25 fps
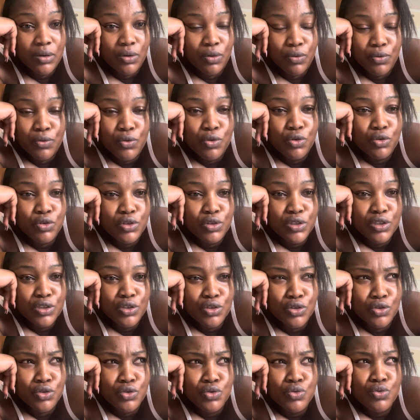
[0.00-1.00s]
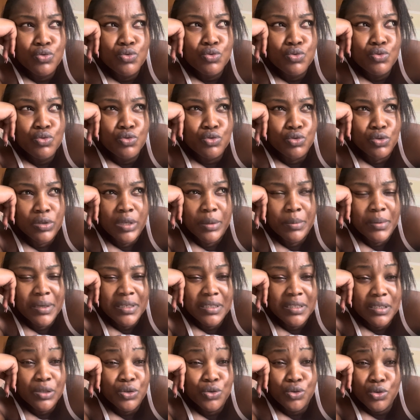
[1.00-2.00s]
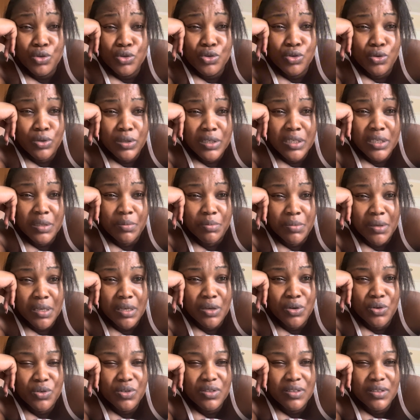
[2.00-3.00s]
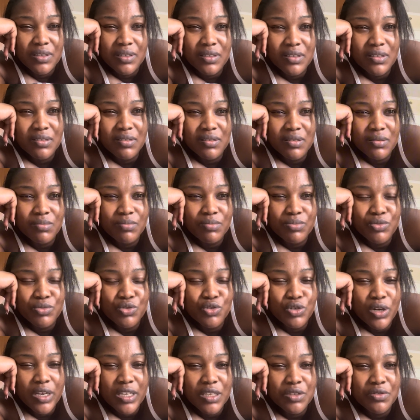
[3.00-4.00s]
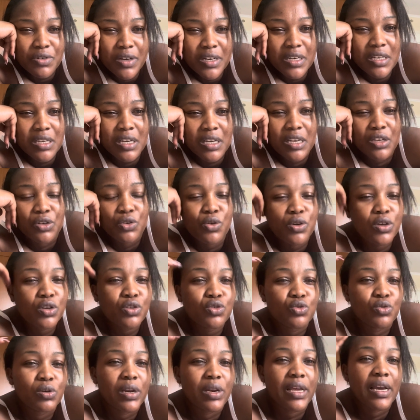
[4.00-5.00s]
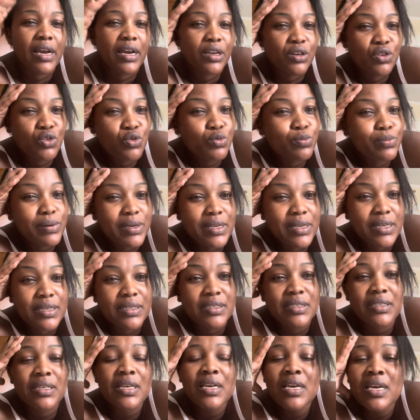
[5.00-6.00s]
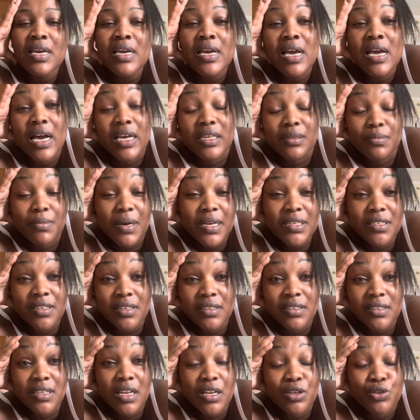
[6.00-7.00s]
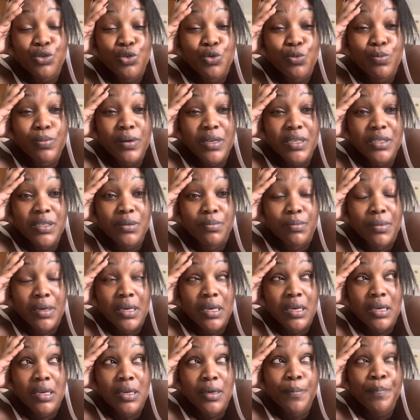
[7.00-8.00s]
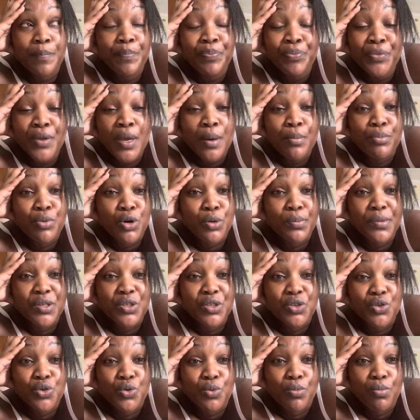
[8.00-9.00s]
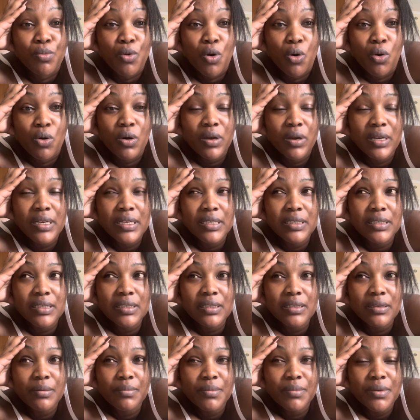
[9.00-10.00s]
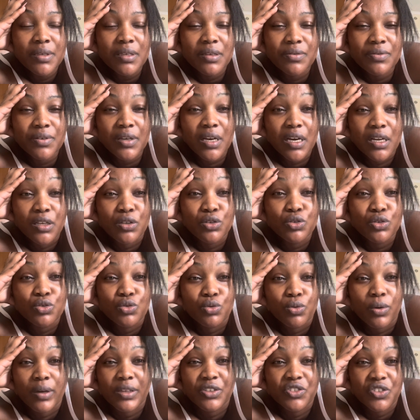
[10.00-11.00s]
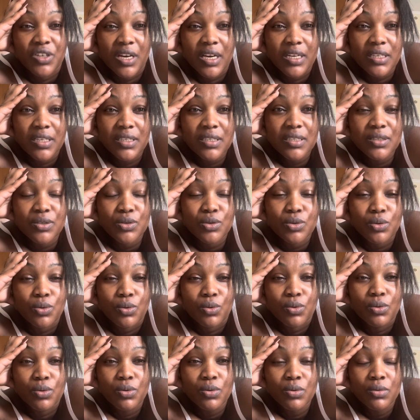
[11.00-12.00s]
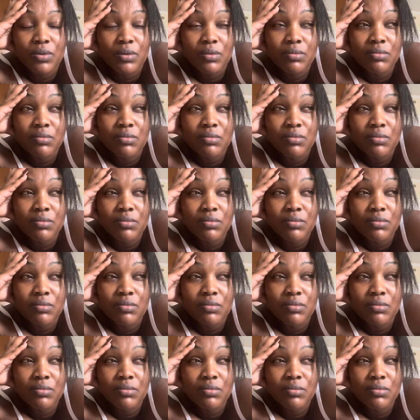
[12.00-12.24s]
of course you to some extent you also need me because transferring and going to like a new place as much as that new place may promise you more it's a bit difficult to adjust so